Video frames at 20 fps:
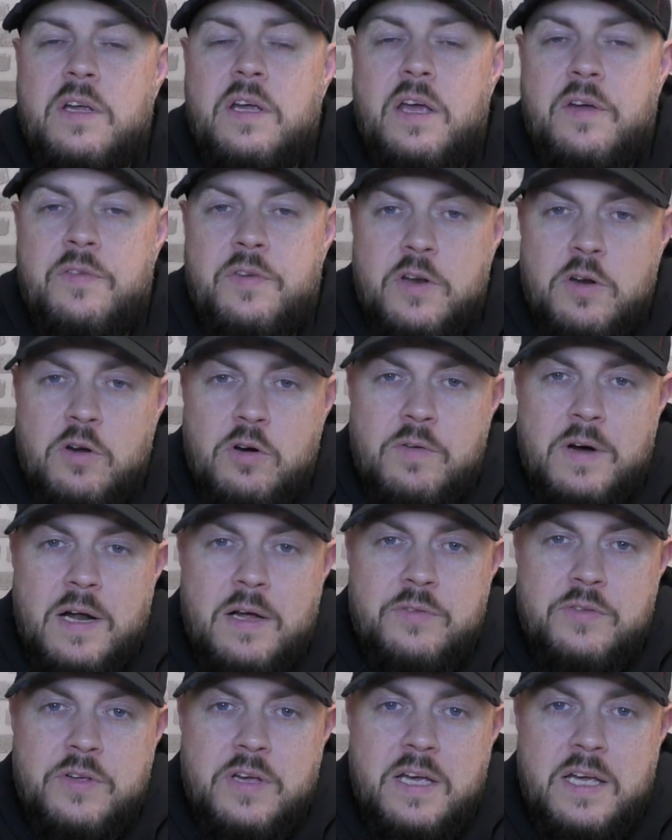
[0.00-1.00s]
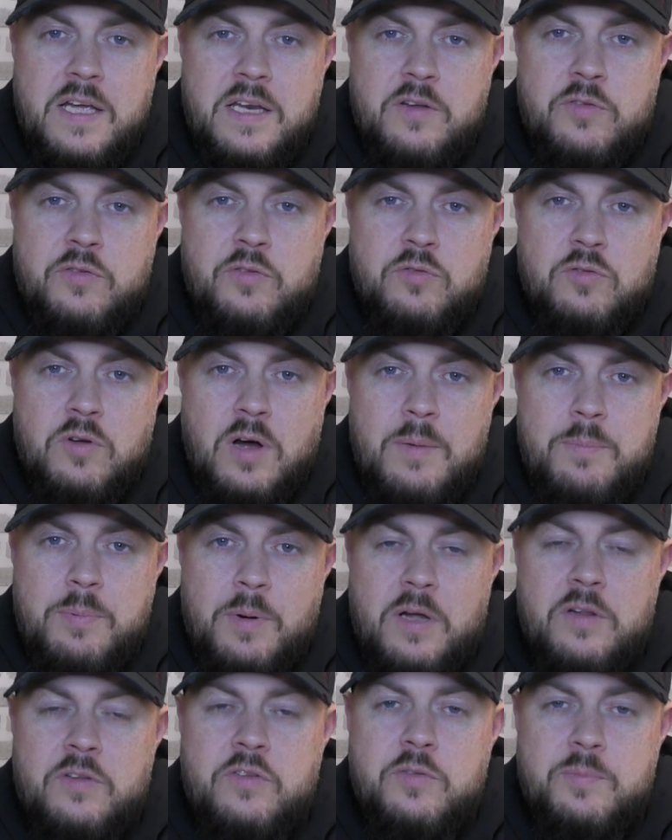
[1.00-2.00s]
If you're new around here, hit the subscribe
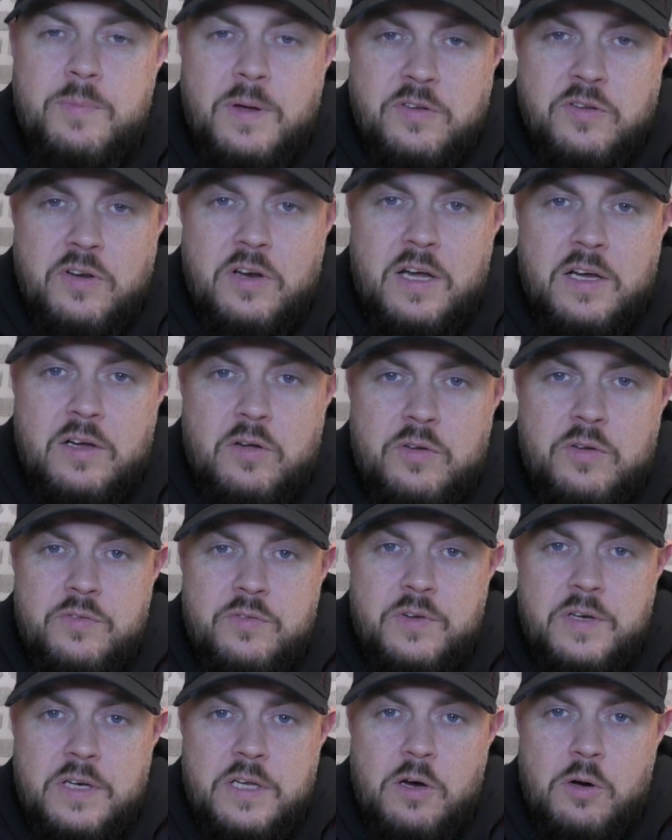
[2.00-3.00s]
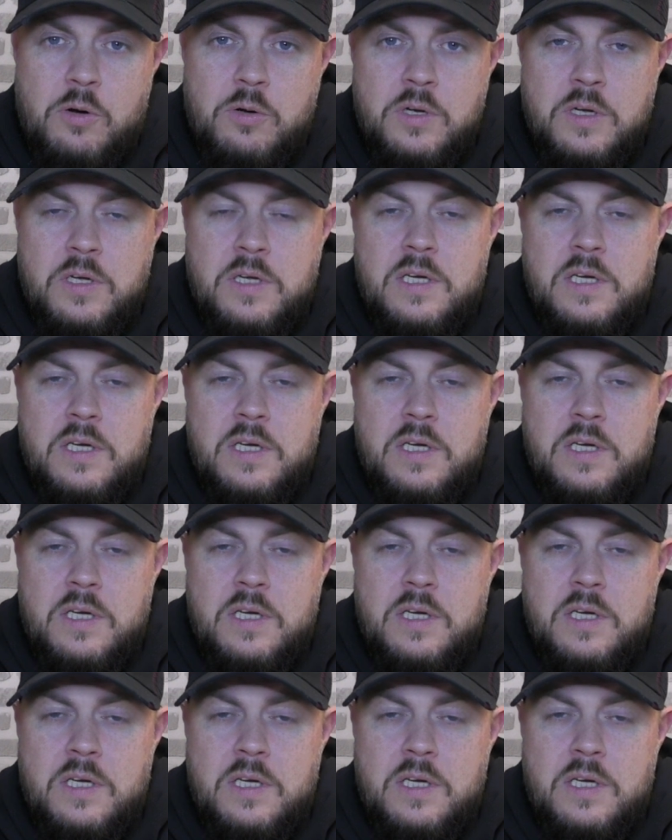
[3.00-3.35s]
button, smash a like video,